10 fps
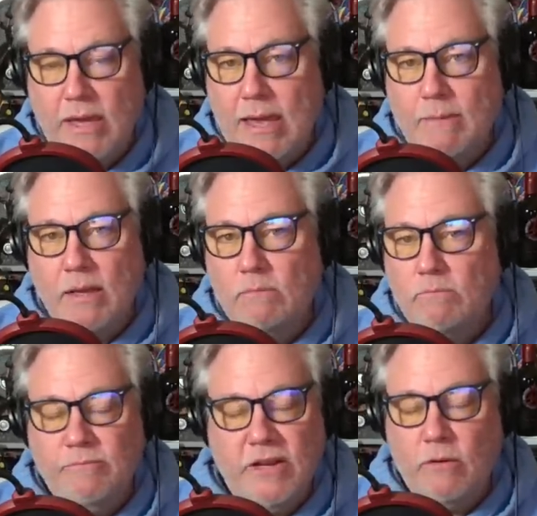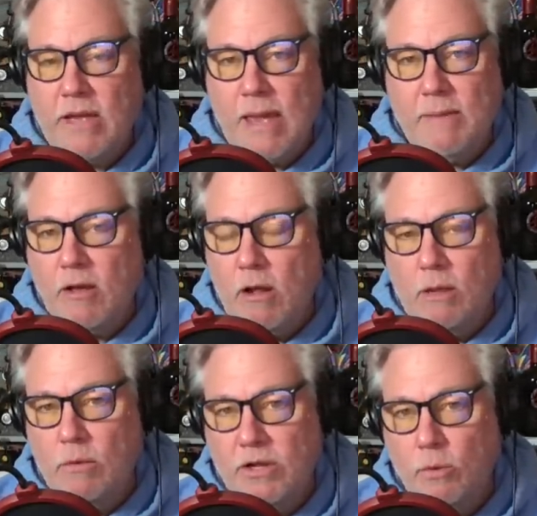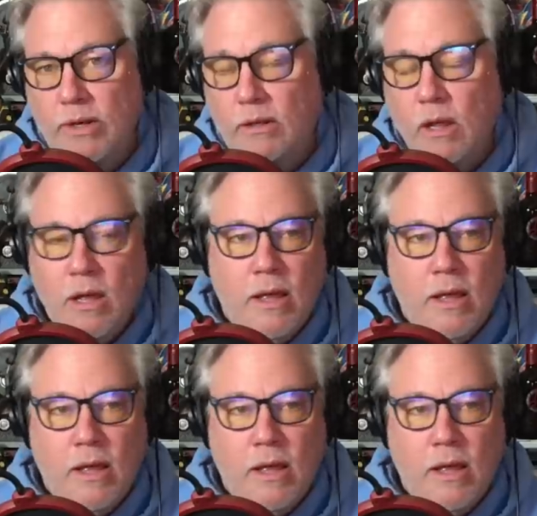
gaming, video gaming, call it what you will.